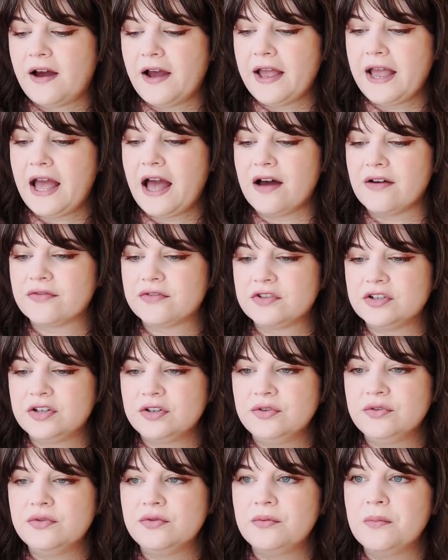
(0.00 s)
I have
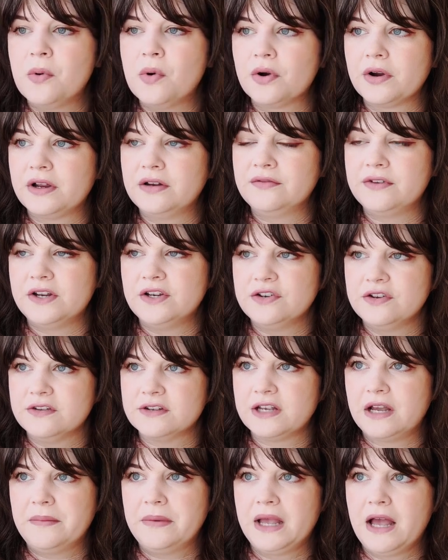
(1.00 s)
two more
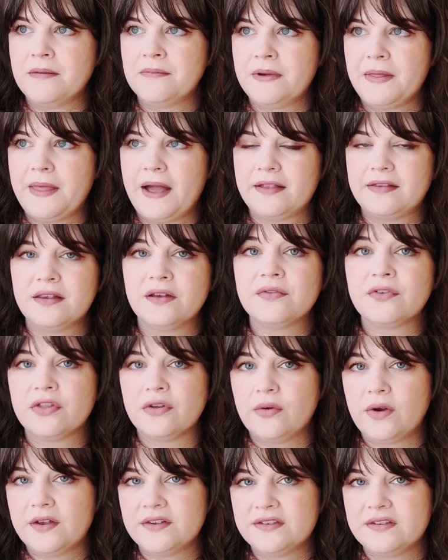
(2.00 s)
conventions coming up and that's it for
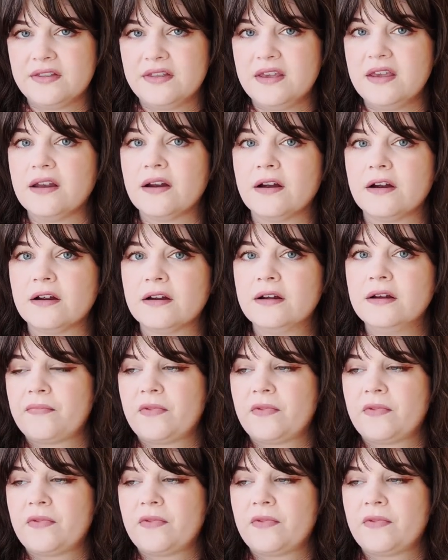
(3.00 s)
the rest of the year.